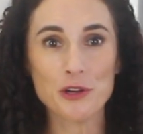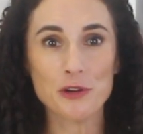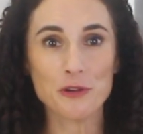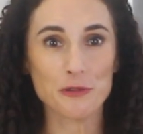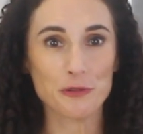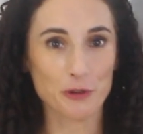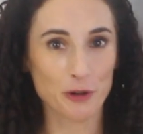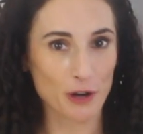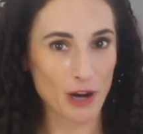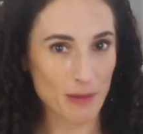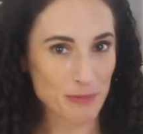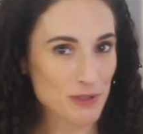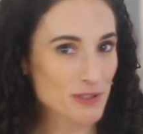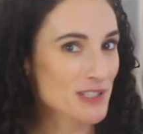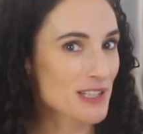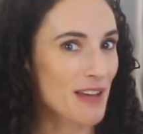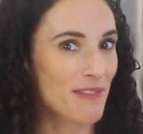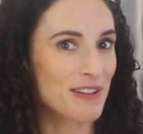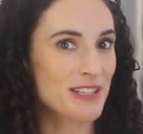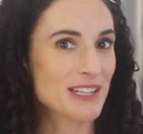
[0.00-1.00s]
for up to
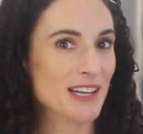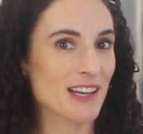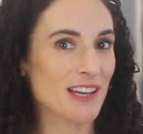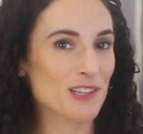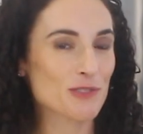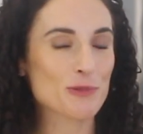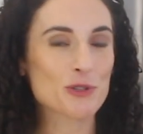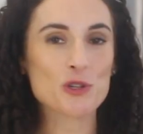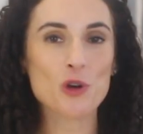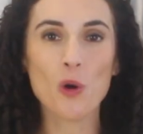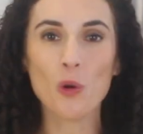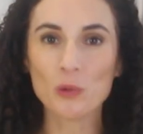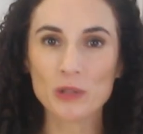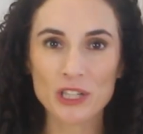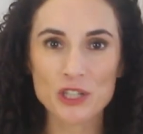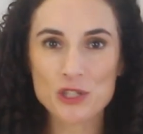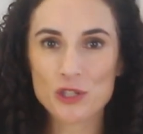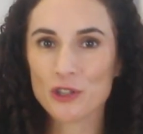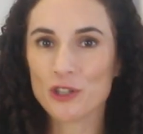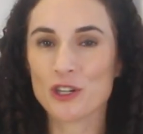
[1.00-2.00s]
seven days, which only
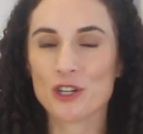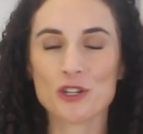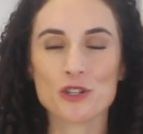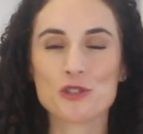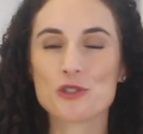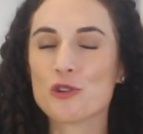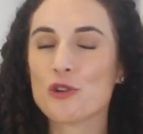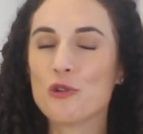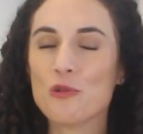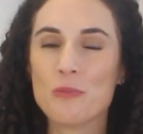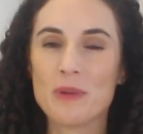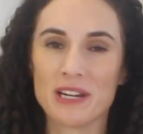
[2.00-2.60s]
took two